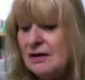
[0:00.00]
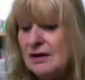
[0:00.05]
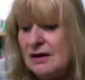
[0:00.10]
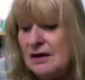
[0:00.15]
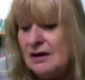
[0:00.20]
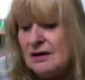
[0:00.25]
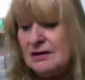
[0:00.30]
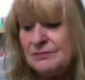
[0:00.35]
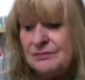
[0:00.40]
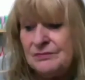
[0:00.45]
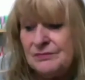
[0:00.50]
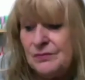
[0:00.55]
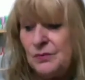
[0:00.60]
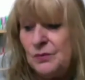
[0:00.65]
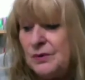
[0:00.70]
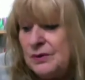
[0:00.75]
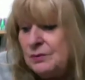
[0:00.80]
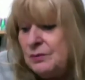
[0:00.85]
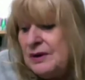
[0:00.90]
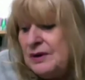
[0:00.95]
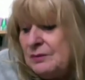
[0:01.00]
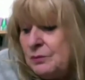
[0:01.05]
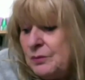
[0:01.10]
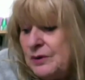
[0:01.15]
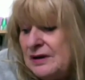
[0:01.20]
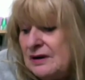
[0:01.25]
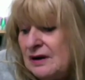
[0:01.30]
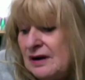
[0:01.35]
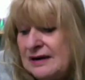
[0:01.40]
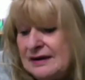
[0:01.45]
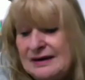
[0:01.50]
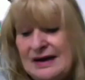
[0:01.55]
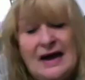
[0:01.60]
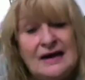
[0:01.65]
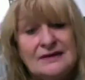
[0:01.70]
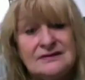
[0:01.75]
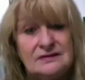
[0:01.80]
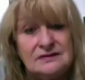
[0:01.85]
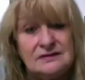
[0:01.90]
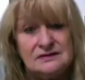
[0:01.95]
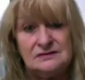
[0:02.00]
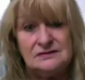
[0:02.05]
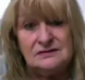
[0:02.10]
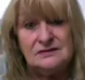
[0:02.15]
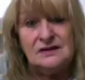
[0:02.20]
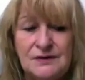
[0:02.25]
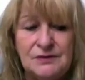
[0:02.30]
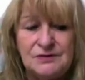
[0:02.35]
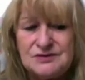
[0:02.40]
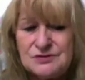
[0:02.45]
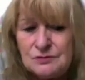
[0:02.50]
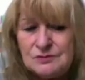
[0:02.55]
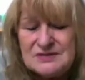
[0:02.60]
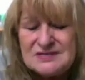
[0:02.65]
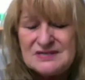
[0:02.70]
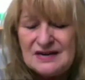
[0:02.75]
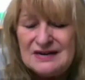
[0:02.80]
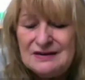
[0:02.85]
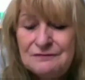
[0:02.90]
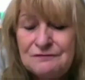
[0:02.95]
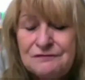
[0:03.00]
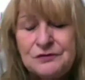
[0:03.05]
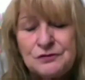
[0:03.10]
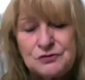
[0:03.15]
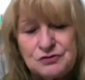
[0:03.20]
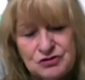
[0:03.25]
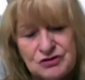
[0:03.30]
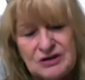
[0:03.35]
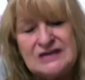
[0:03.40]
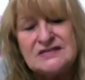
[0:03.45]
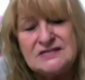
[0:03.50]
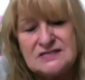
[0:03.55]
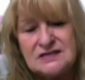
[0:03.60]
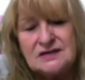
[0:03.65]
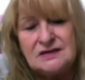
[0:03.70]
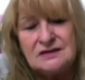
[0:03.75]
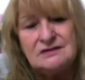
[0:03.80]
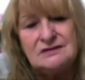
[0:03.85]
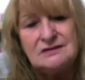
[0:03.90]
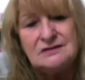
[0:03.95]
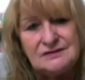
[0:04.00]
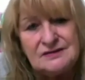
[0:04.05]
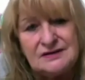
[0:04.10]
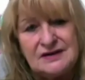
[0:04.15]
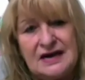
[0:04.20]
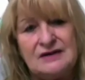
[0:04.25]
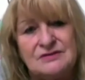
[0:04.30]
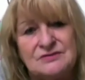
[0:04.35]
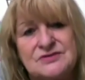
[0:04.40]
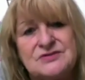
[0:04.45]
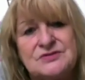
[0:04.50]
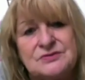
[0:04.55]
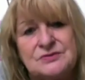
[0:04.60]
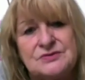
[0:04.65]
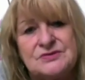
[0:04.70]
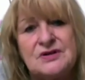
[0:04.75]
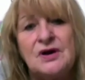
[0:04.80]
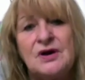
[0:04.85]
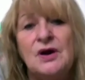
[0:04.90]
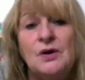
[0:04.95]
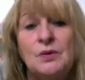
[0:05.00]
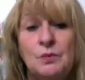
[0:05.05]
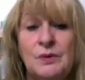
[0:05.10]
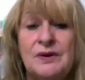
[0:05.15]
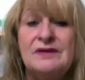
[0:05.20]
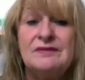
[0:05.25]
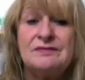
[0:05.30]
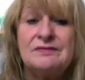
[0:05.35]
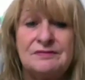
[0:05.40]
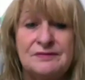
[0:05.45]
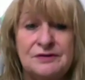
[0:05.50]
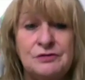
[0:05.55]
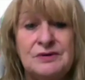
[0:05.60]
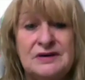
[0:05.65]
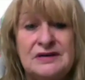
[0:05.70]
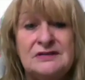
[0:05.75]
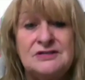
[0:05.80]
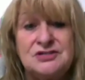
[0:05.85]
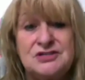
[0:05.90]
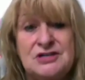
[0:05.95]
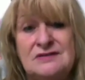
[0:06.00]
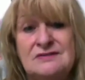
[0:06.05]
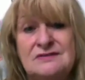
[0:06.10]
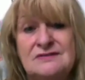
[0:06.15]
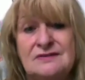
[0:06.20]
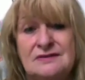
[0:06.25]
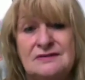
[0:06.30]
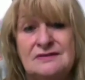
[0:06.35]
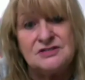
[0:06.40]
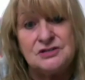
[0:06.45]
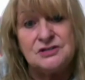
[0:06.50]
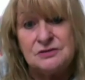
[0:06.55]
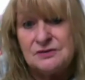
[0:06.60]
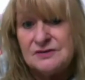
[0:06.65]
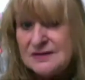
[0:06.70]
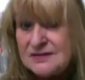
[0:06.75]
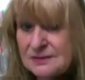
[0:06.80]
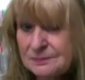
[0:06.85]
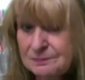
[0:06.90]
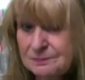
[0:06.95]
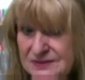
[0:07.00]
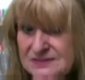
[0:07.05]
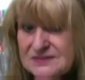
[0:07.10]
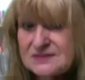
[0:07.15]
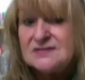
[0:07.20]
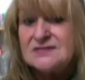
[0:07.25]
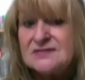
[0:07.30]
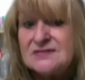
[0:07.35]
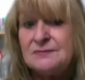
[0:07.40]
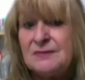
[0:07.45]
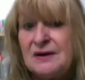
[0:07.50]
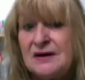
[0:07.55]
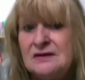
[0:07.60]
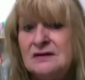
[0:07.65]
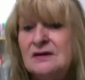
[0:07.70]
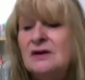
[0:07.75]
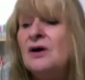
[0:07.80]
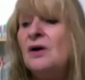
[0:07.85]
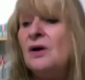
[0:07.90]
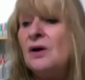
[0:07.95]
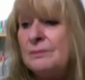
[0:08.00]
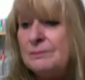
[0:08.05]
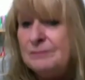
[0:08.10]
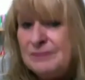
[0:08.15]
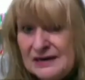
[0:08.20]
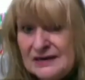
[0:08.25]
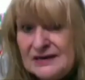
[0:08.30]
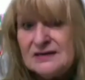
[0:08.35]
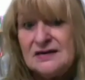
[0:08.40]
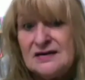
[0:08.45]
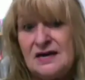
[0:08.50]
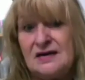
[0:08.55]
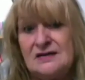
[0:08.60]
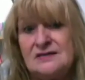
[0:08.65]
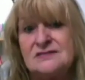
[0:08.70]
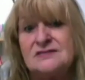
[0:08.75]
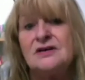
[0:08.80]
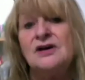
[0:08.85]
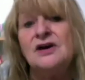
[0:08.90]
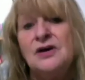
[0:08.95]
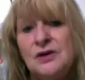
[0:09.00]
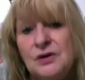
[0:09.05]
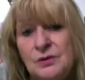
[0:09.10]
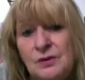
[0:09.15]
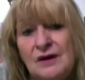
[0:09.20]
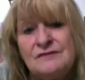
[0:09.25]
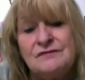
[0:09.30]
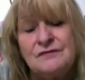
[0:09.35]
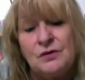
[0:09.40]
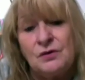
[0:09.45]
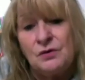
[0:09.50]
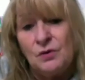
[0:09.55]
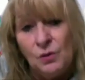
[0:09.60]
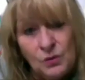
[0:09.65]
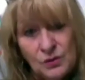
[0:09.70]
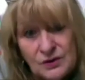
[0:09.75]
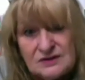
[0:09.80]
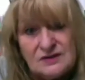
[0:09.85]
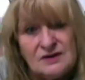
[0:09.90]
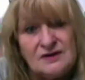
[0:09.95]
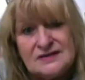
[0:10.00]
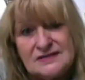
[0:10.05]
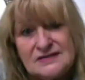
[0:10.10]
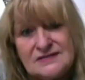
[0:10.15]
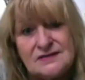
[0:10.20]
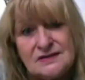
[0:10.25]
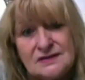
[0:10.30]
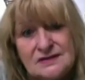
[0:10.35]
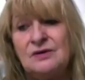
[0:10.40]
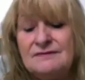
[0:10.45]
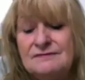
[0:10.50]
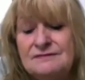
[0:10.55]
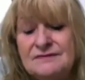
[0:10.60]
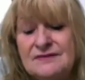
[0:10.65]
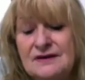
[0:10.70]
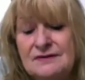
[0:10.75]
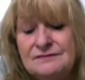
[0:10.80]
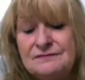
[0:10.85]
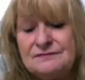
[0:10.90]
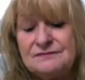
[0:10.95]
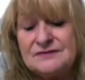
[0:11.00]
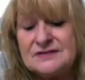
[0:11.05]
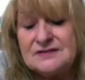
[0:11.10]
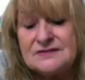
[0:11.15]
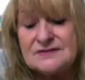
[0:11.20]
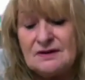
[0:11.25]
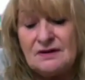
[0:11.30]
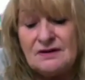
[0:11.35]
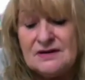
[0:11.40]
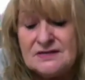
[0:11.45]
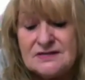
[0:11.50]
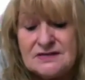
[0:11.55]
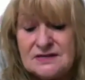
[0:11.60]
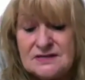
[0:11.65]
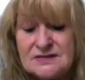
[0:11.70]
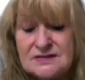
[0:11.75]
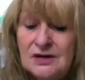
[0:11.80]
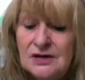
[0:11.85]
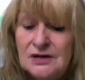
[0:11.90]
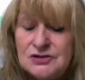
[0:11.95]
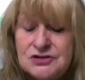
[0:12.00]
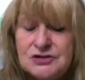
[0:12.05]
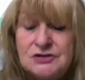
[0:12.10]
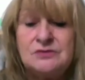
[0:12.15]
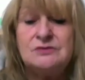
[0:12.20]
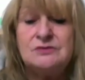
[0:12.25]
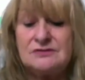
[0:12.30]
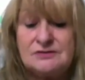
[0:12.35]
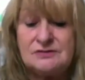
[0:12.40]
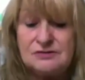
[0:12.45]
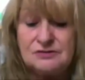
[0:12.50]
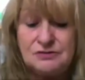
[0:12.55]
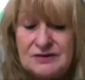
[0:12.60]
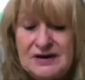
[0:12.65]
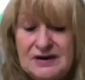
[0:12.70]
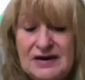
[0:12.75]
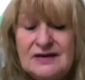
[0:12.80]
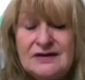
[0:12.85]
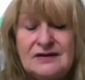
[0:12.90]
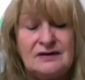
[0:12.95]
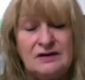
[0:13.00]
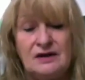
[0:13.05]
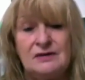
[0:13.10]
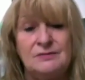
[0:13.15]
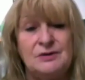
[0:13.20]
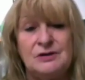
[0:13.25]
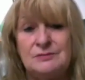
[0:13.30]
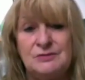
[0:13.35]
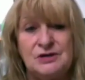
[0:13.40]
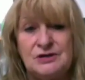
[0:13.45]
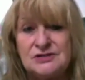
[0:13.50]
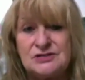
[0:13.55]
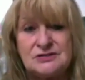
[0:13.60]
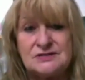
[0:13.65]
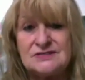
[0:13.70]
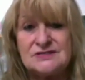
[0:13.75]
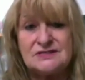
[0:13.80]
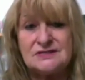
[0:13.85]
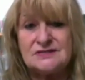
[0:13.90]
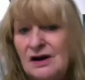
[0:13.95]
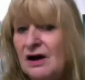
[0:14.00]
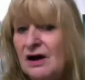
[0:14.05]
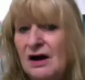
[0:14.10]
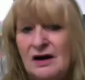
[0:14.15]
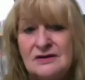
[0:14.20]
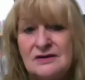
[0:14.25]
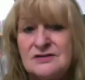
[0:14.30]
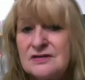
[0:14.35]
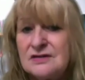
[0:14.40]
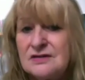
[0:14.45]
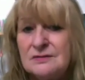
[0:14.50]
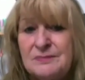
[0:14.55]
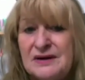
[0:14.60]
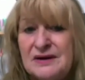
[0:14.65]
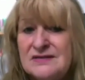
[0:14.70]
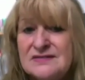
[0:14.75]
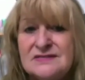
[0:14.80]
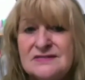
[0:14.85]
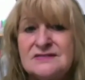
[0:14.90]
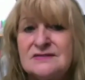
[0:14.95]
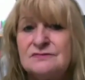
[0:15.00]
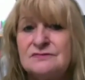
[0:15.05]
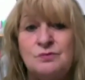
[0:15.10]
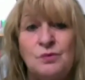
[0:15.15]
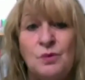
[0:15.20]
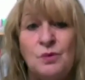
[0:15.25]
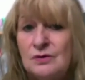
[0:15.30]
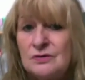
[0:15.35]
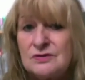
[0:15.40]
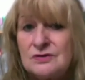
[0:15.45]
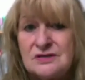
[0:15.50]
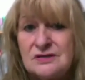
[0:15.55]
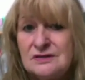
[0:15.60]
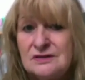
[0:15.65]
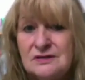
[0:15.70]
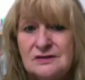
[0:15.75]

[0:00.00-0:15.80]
We're like cattle. It's almost like infiltrating the councils with the green agenda. These are businessmen, billionaires who have organised this. They've decided to create climate emergencies under the basis of what?